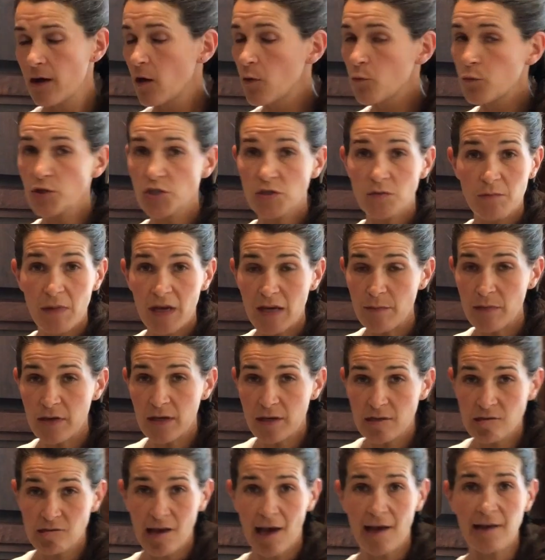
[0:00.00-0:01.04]
which may be
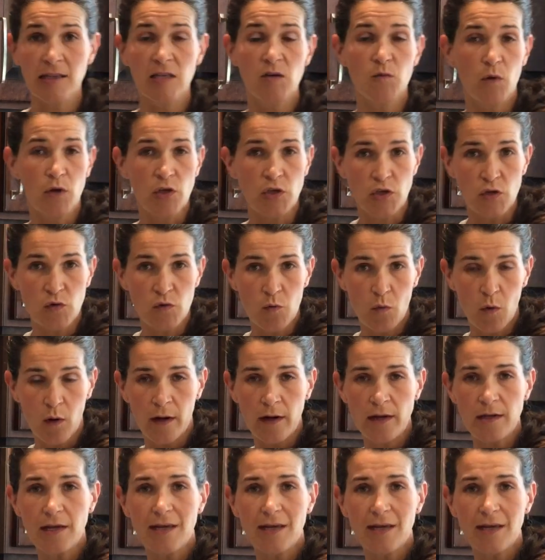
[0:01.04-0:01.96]
exactly what you want,